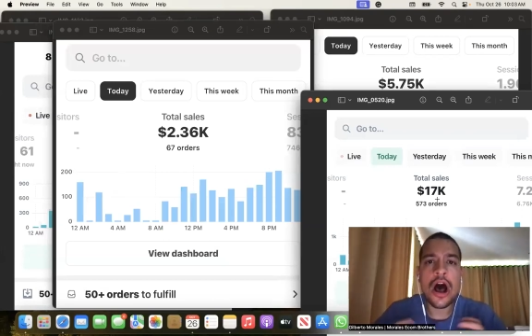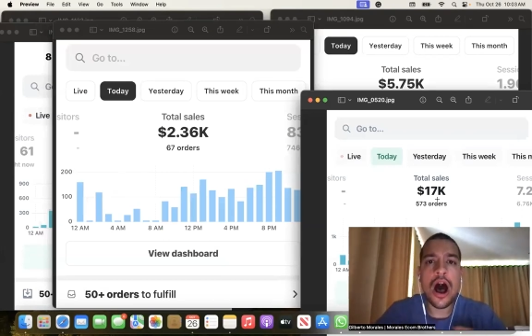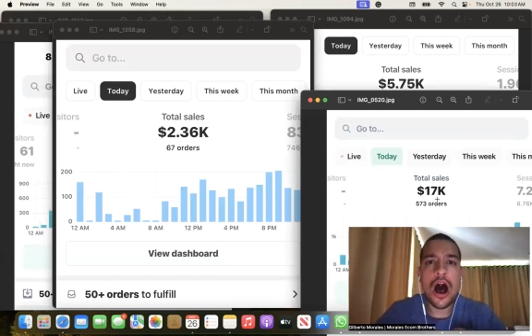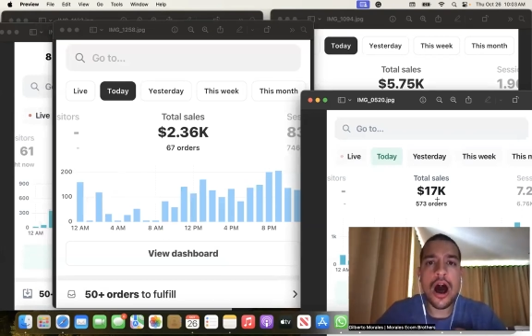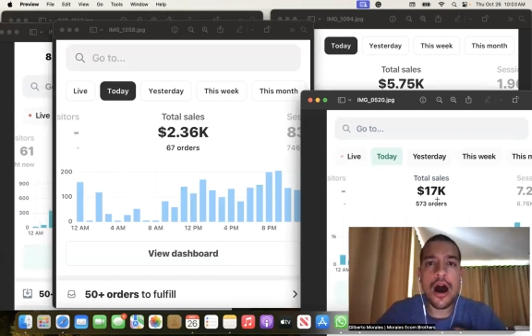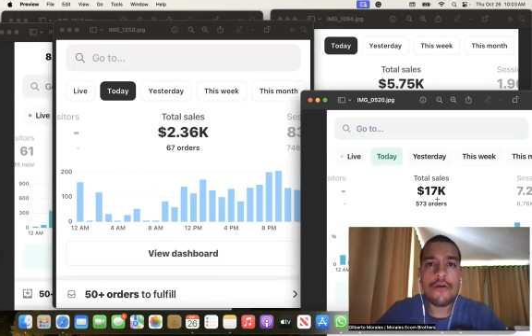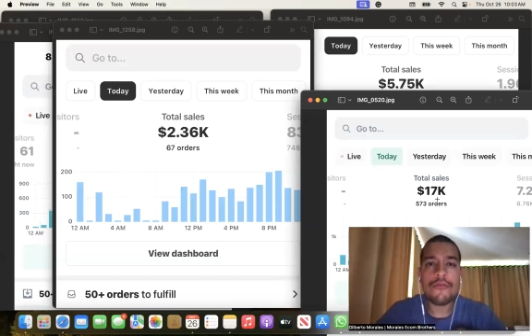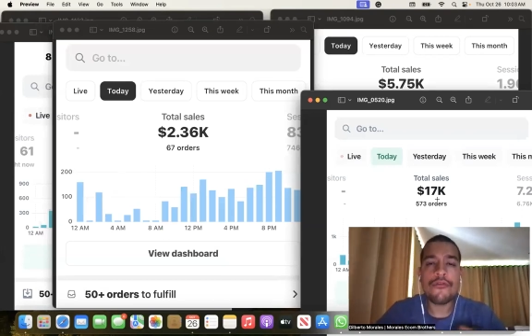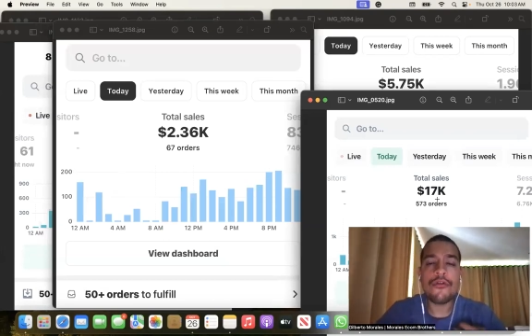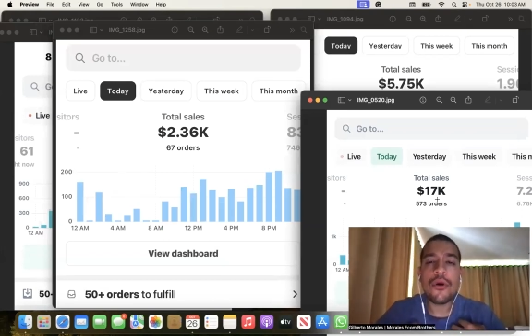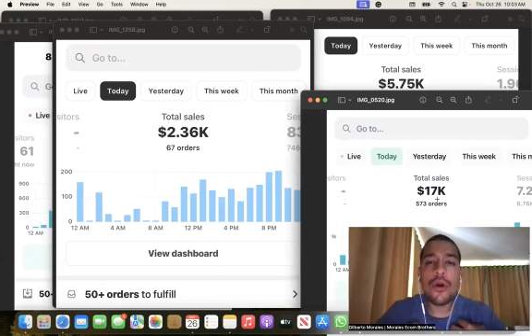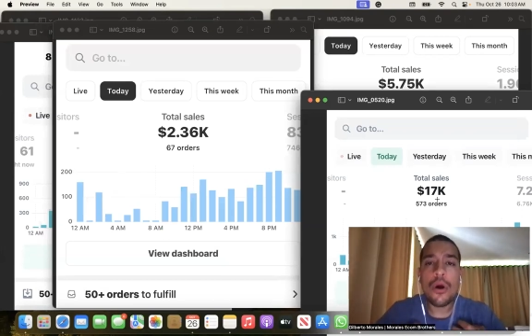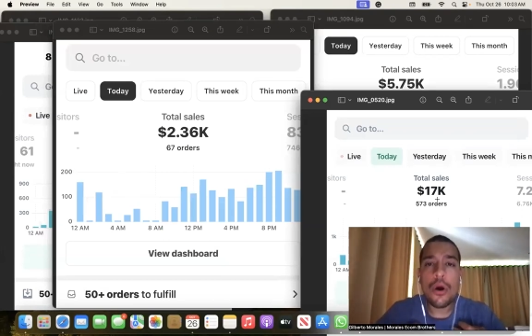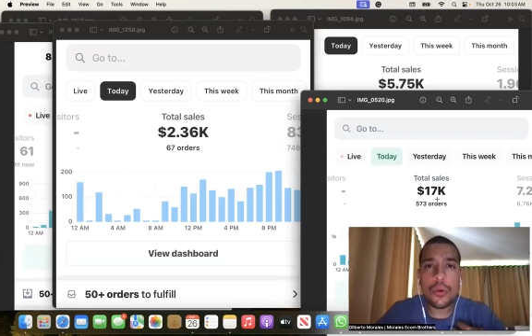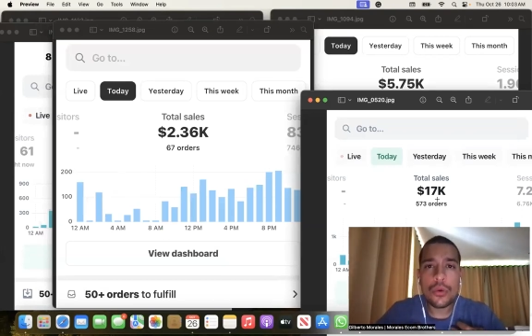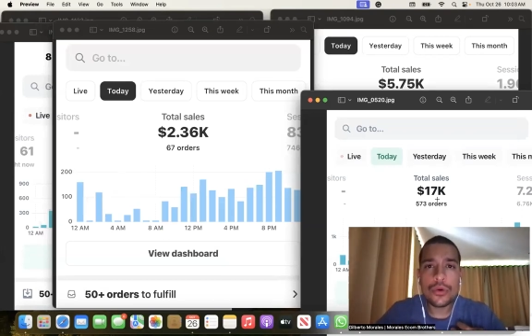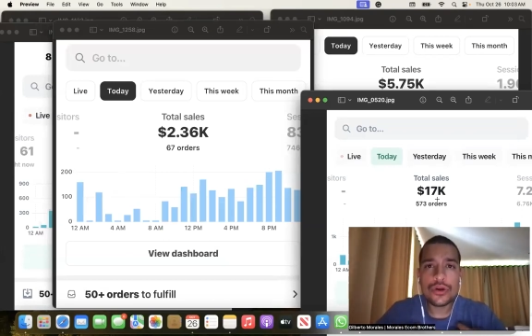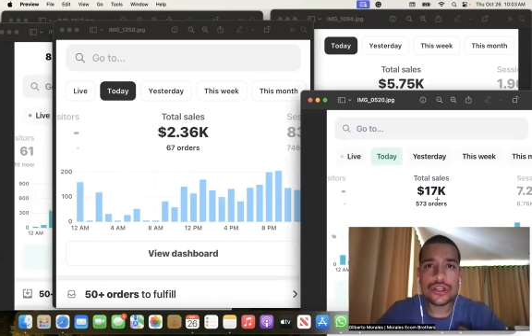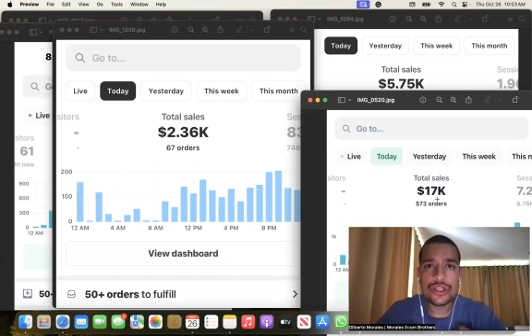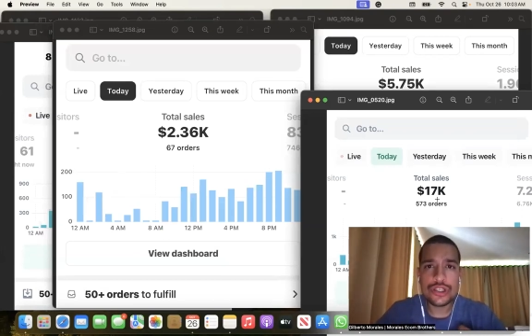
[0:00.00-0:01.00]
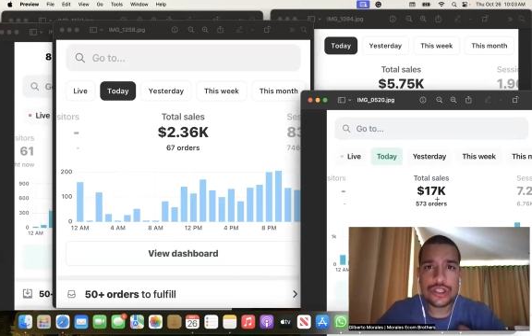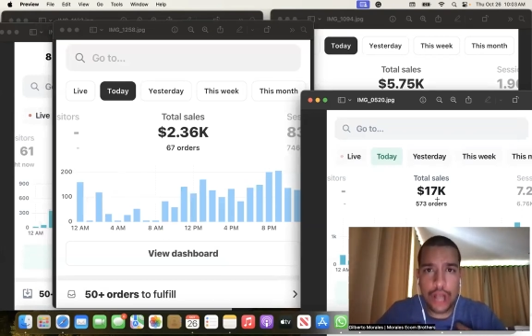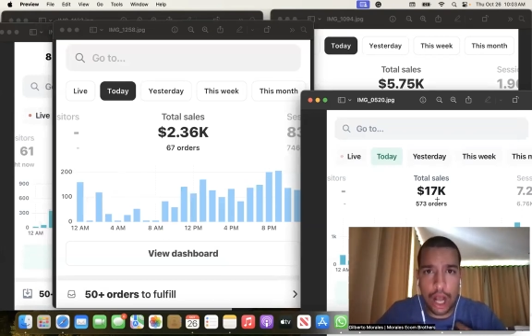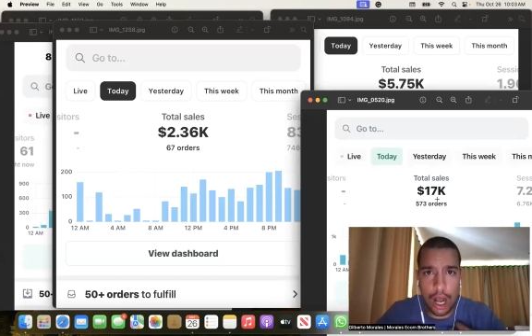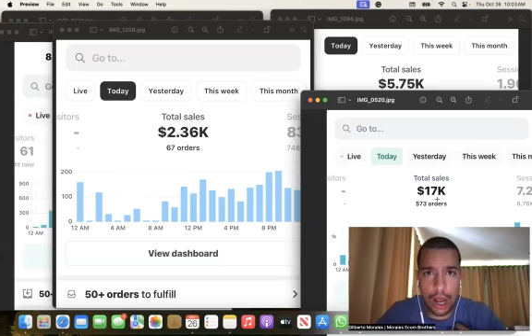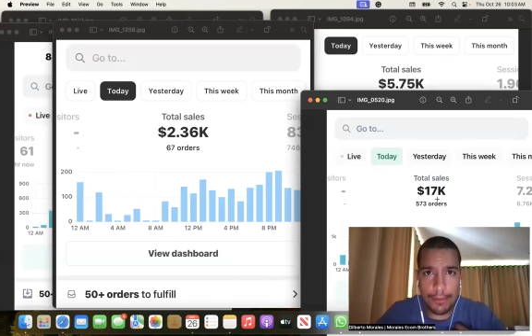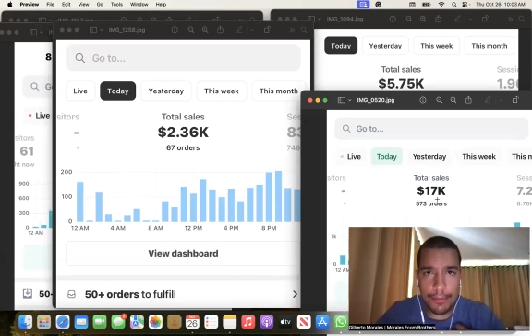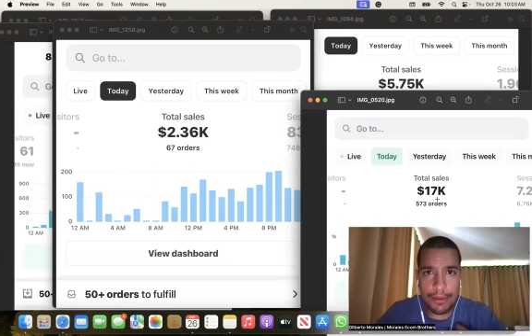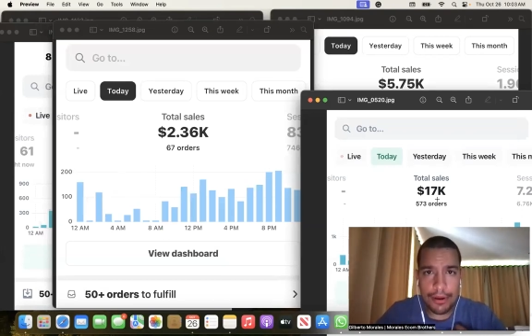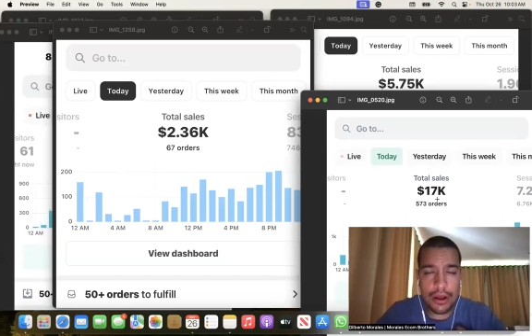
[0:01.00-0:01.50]
of our own
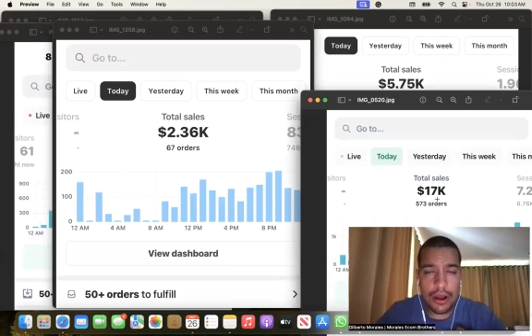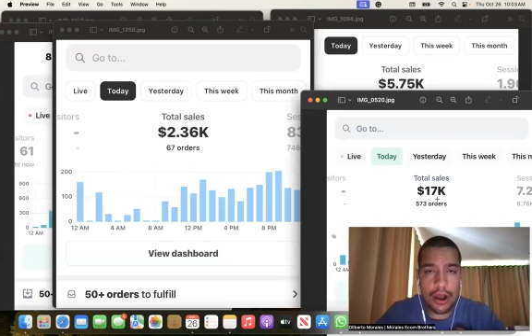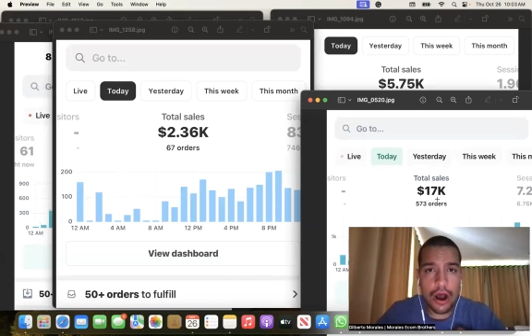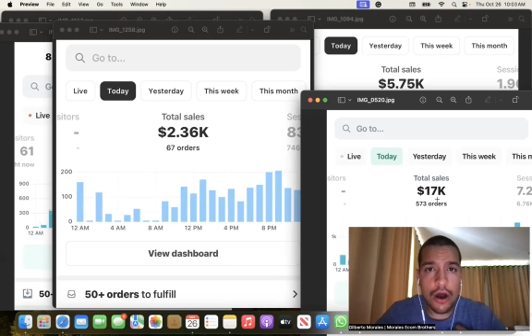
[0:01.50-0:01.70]
shop